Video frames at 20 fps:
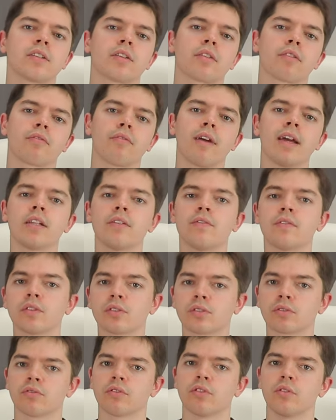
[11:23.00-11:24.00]
the thread of the
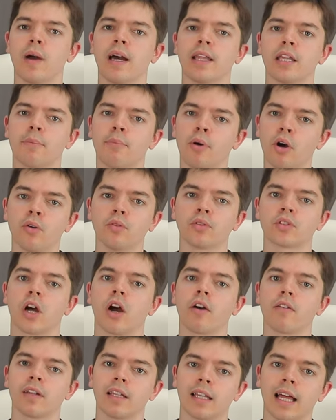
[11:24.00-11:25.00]
screw and the post
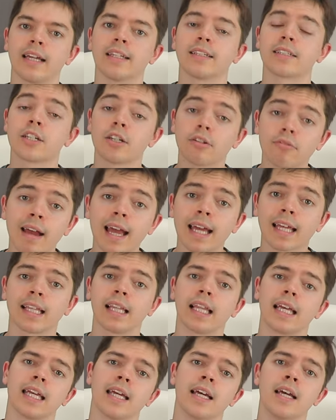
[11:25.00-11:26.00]
are aligned
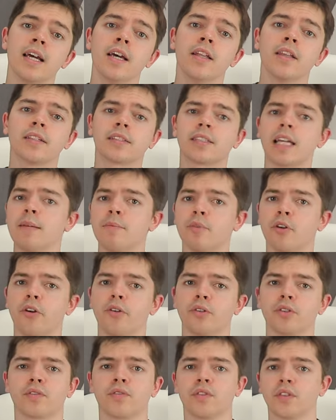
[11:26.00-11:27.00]
correctly. The same
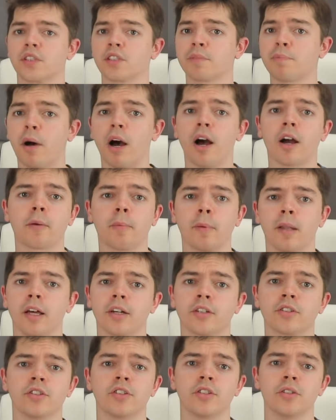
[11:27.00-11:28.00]
goes for spark
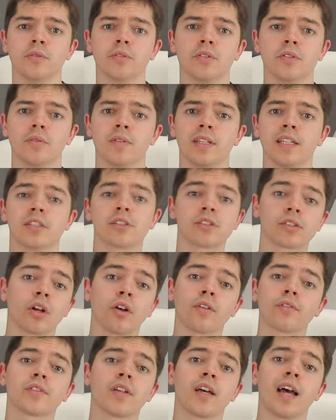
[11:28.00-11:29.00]
plugs due to the
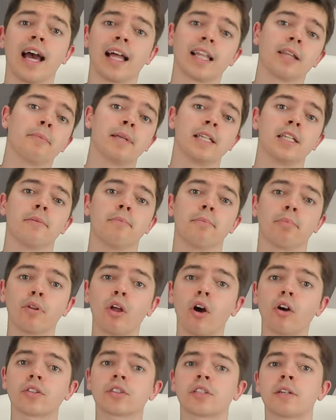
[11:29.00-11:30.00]
softer aluminium
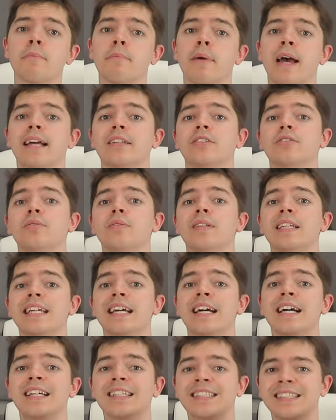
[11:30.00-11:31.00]
blocks compared to the
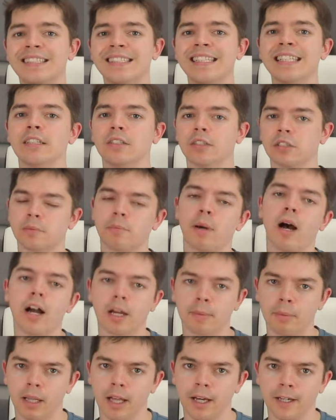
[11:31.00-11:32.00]
steel
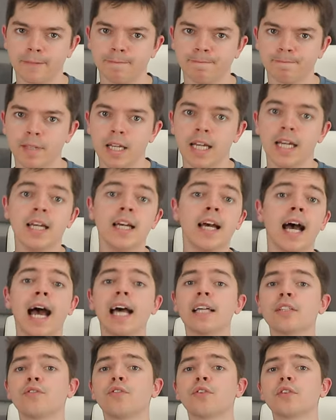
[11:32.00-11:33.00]
spark plug.
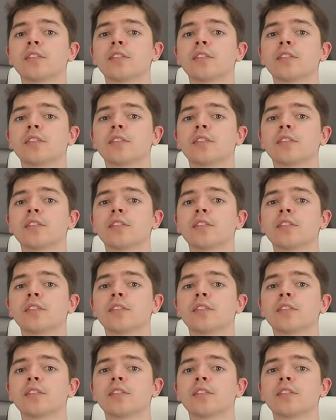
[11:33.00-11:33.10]
As for